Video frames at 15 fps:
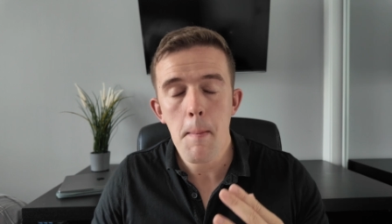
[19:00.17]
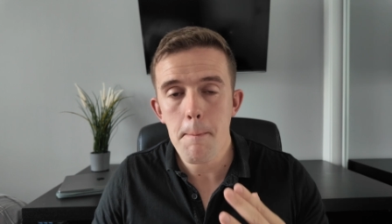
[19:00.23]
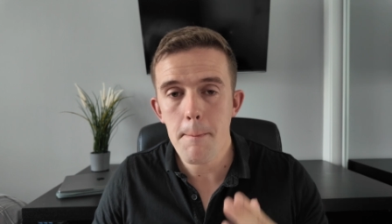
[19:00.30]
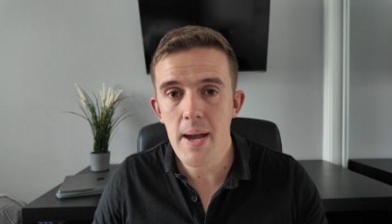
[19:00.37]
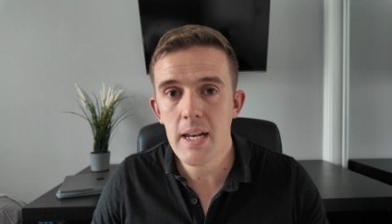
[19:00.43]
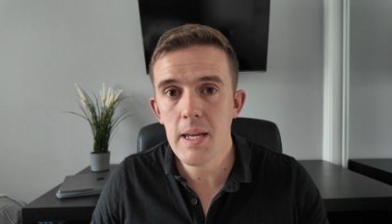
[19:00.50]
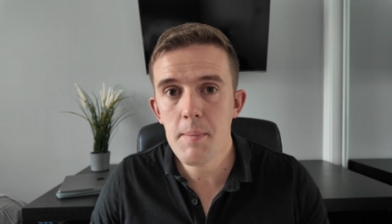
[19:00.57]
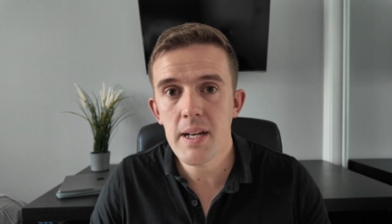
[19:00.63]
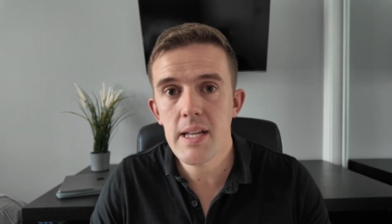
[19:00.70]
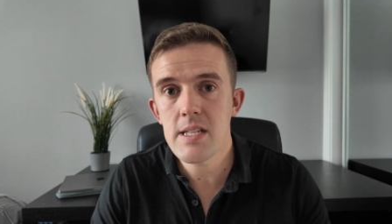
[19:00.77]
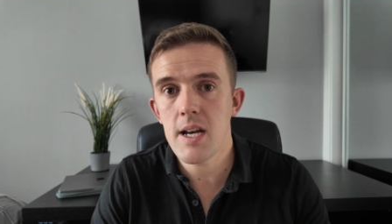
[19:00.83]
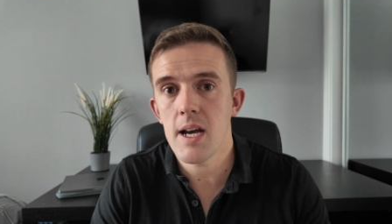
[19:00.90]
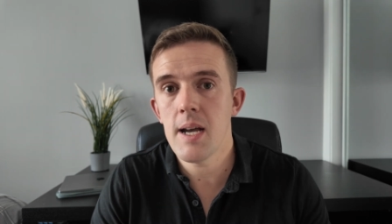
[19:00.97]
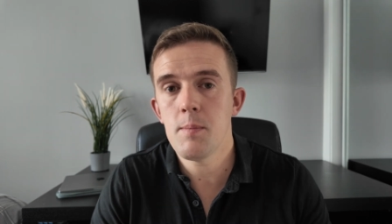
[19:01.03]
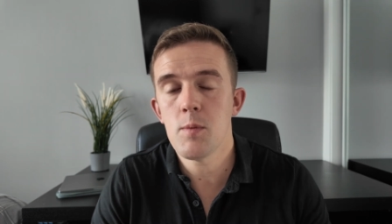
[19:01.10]
many, many
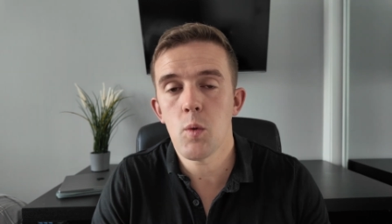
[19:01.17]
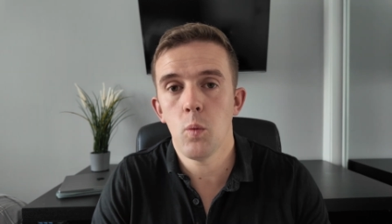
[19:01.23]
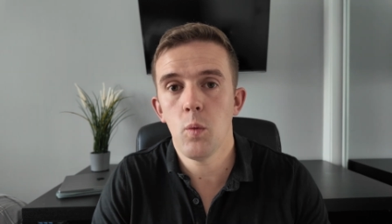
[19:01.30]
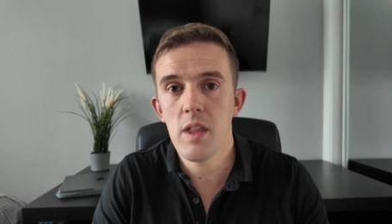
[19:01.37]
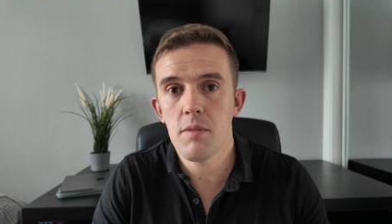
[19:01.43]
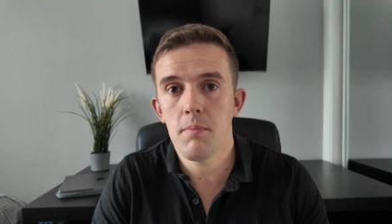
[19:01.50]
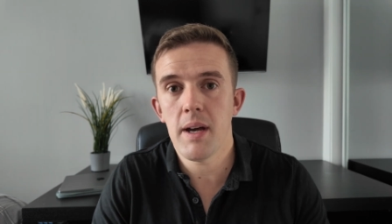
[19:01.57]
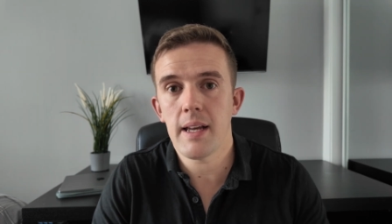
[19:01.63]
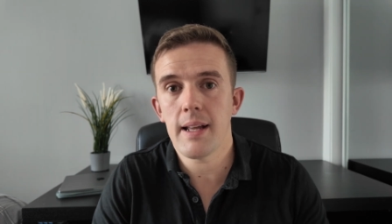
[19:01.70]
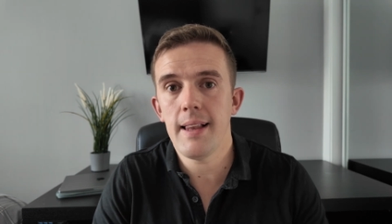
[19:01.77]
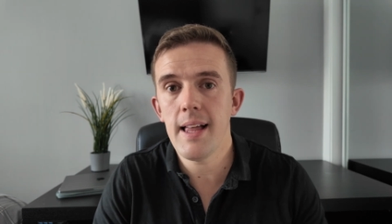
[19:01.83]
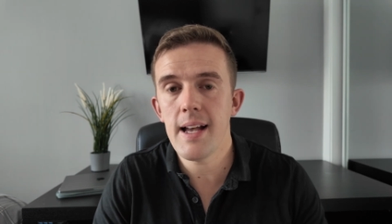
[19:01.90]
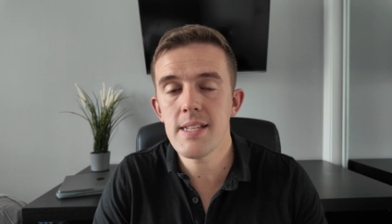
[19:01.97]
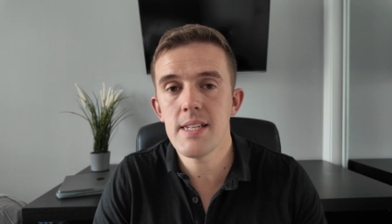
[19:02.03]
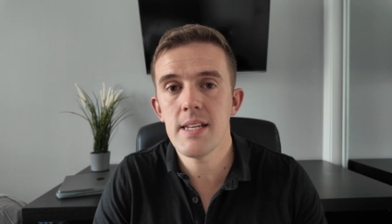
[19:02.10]
times with my
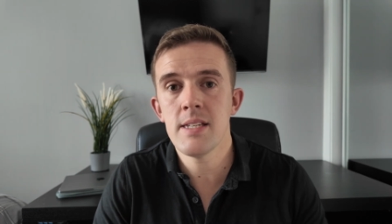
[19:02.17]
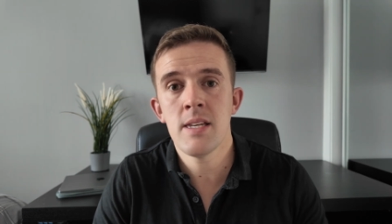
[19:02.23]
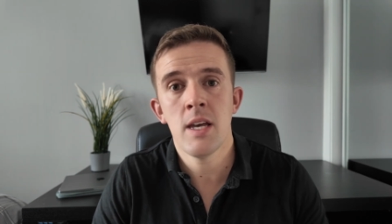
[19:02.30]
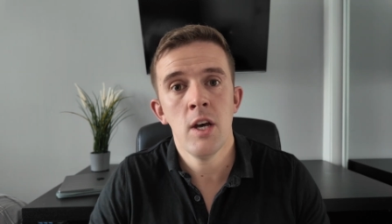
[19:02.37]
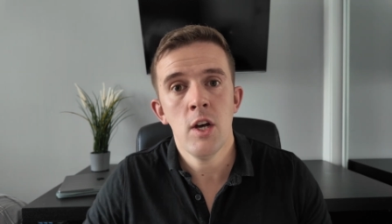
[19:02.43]
classes